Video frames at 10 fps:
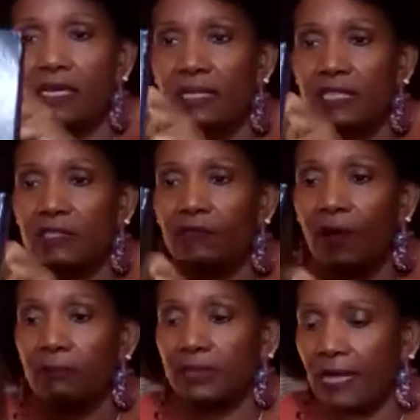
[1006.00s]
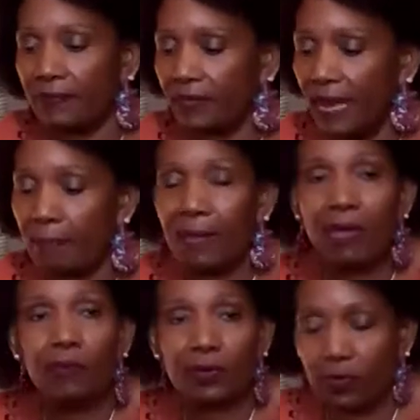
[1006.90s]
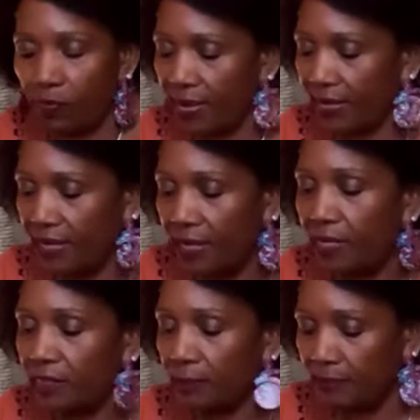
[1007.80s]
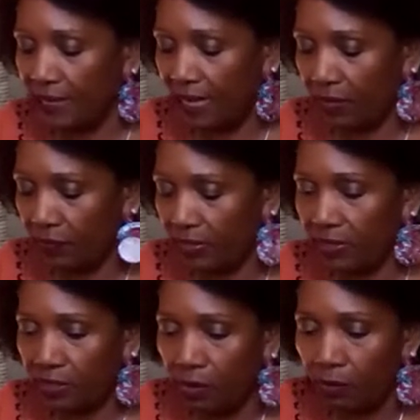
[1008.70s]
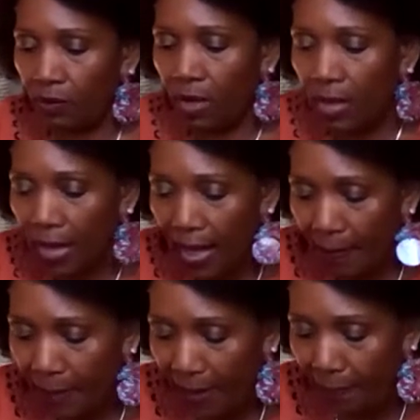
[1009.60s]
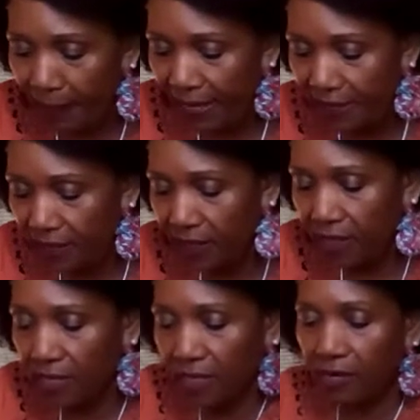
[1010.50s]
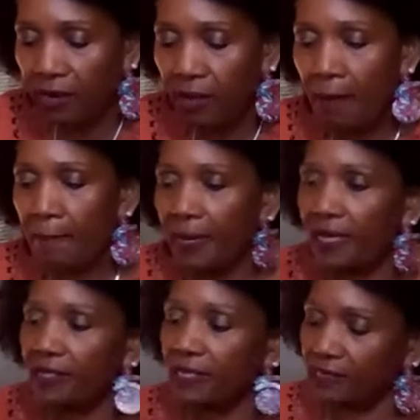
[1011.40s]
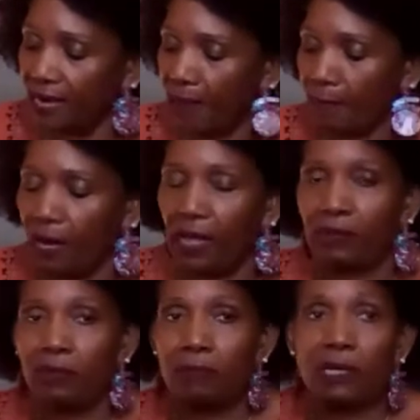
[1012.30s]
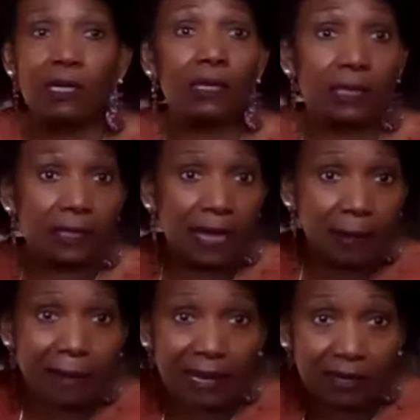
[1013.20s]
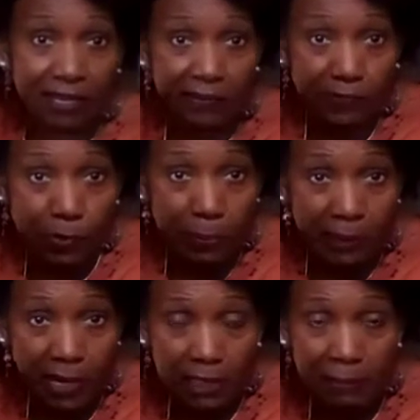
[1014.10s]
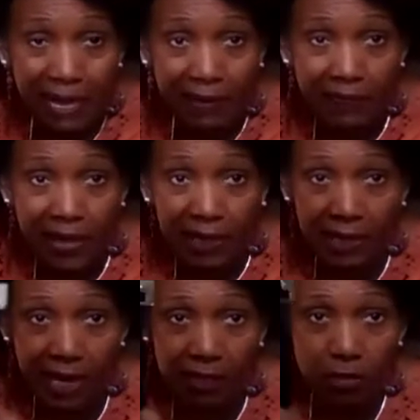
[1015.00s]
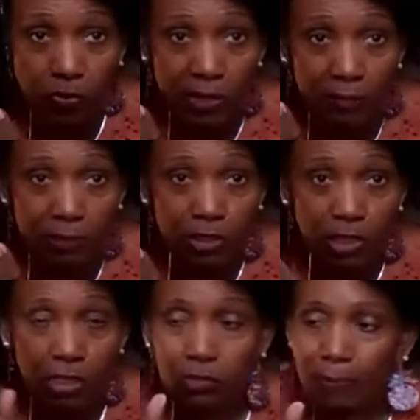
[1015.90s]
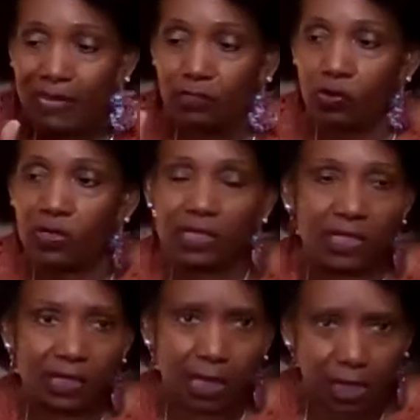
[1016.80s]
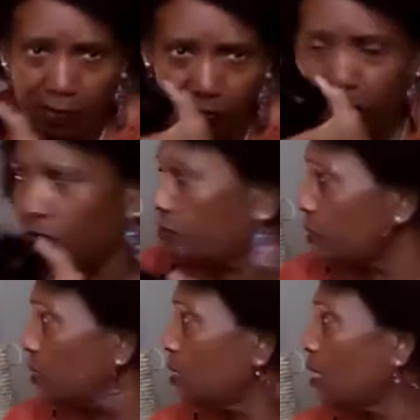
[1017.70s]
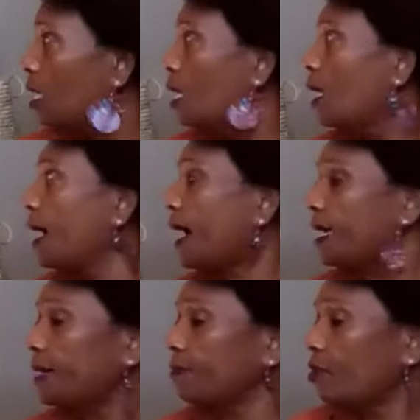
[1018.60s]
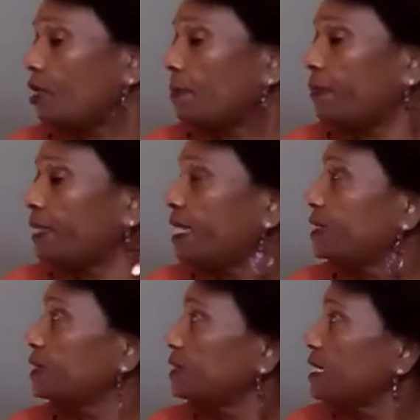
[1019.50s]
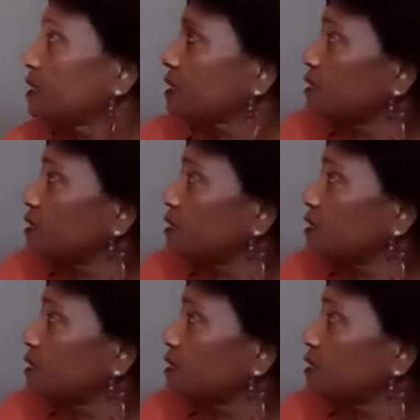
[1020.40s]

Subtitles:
This is from something I made with Cricut, some lettering. So I had placed it in here, but it's not bothering me, and neither am I looking for it because, matter of fact, I gave the Cricut machine to my daughter since I never used it. I am going to place this